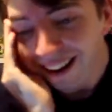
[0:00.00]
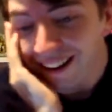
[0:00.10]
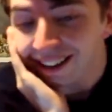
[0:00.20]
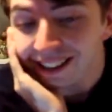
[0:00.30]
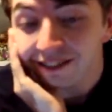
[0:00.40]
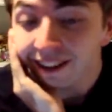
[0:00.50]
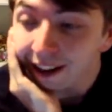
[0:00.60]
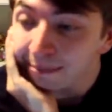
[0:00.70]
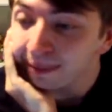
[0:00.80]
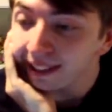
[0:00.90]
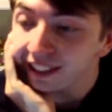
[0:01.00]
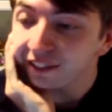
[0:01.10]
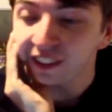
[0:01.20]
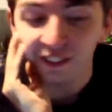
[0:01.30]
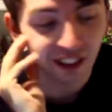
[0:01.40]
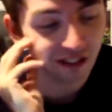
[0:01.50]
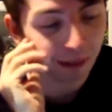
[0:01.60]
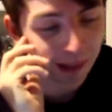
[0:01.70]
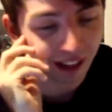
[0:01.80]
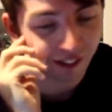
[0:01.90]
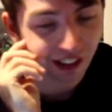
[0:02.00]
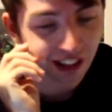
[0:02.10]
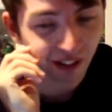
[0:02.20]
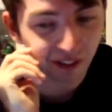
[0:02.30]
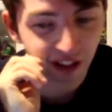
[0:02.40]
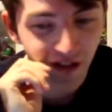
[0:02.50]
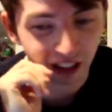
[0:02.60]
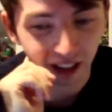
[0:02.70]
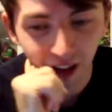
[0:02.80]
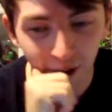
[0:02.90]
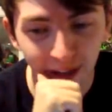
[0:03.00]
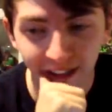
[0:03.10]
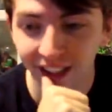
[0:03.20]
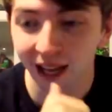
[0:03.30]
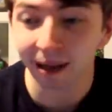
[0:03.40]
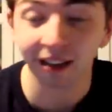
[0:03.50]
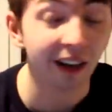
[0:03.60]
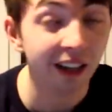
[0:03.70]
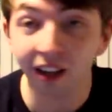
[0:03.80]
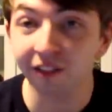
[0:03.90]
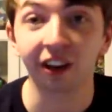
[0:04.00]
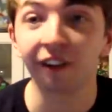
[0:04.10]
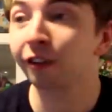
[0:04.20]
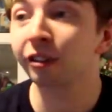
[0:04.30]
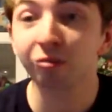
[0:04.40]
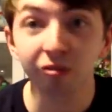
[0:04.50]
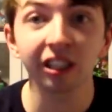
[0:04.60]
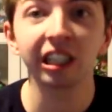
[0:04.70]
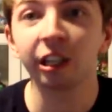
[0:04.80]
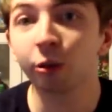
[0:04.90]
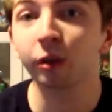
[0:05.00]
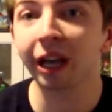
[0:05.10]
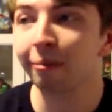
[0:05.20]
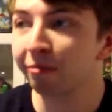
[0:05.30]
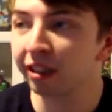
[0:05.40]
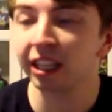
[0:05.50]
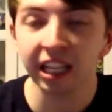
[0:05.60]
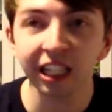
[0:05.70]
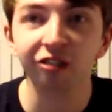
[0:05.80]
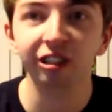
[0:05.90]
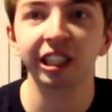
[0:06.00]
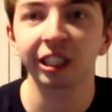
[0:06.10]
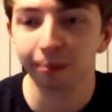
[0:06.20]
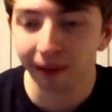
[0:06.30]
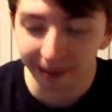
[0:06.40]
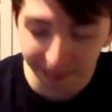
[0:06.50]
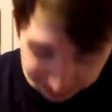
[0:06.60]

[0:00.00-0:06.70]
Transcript: I, I played FIFA Street. I played the first FIFA Street uh, back when it came out, and I loved it. I thought it was a really cool game, really interesting to play.